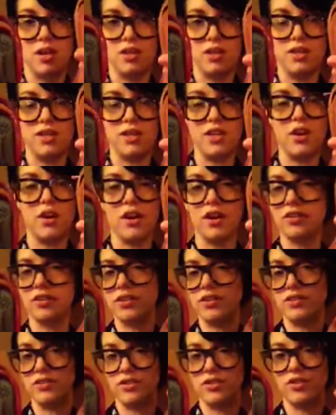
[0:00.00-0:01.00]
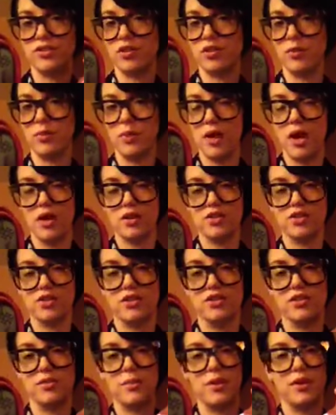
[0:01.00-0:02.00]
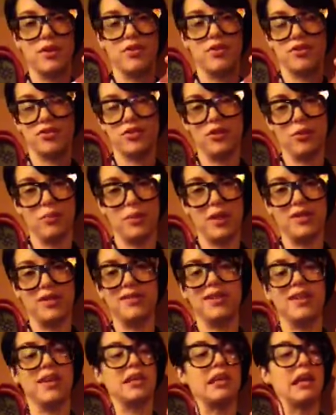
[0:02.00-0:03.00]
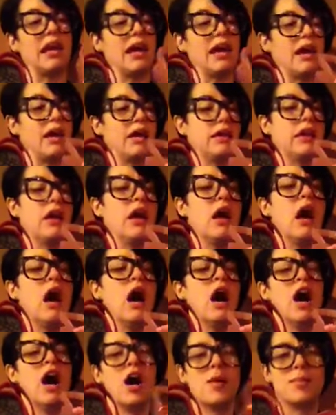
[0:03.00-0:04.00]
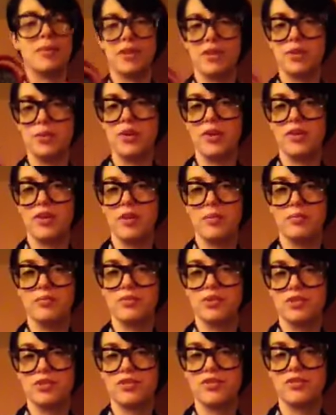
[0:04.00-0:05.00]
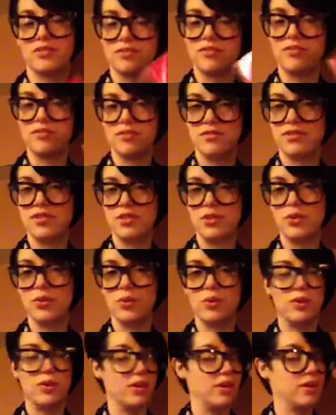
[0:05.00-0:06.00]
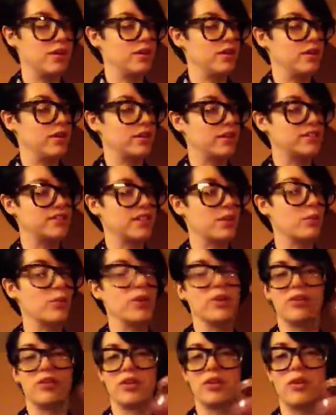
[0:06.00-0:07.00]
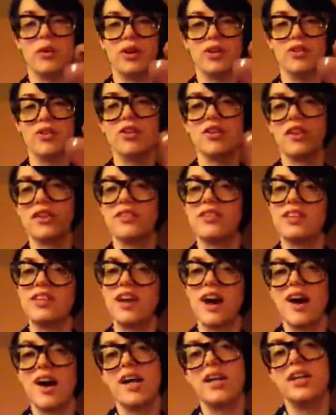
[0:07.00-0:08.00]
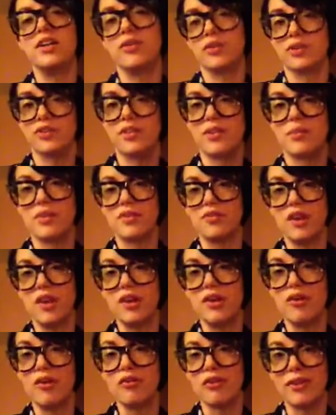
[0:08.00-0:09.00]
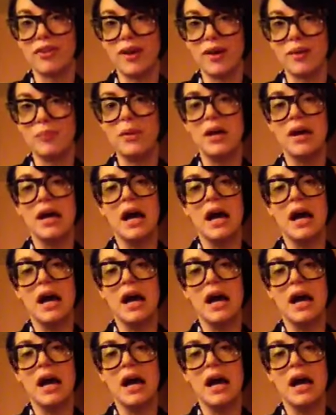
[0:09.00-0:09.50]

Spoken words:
The heart, these are so obnoxious, but they're so amazing, and I plan to wear them just to an extent where they're going to look like they died or something ran over them.